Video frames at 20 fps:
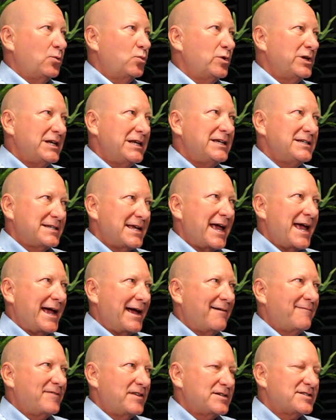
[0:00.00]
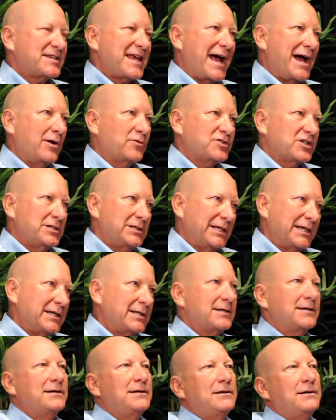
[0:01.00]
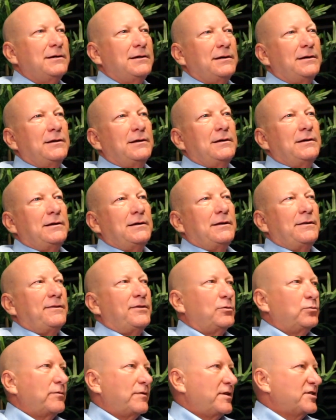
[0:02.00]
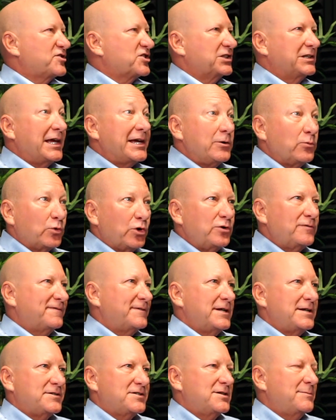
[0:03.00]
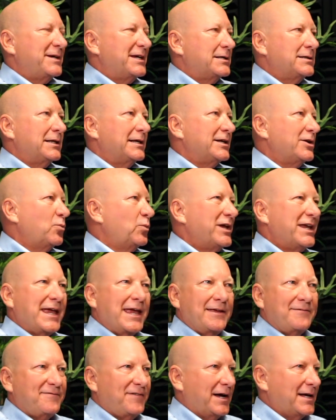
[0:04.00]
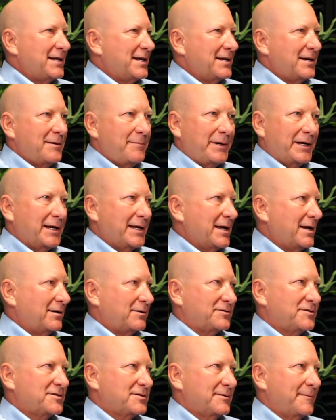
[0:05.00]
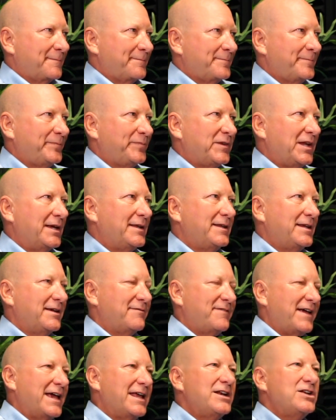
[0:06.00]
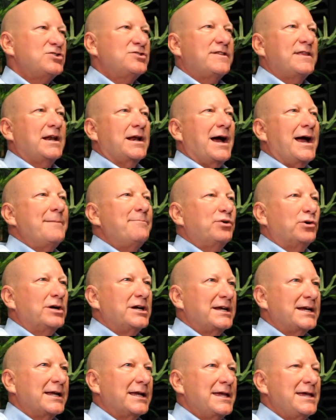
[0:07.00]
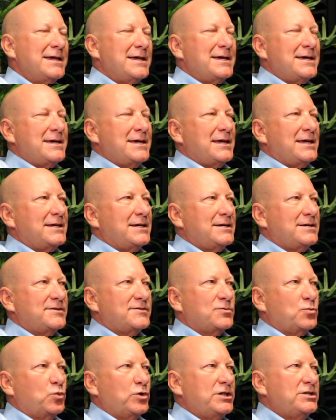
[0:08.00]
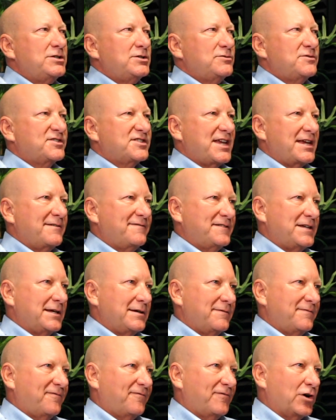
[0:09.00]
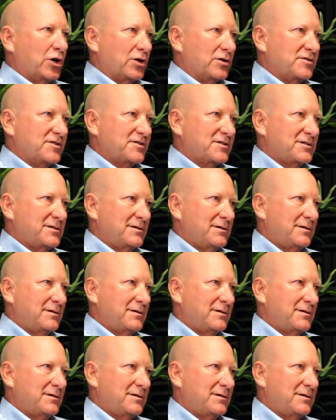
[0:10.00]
We need to have this house cleaned. The slate roof needs to be cleaned. We can't find anybody else. And the advantage that I bring is we do safety first.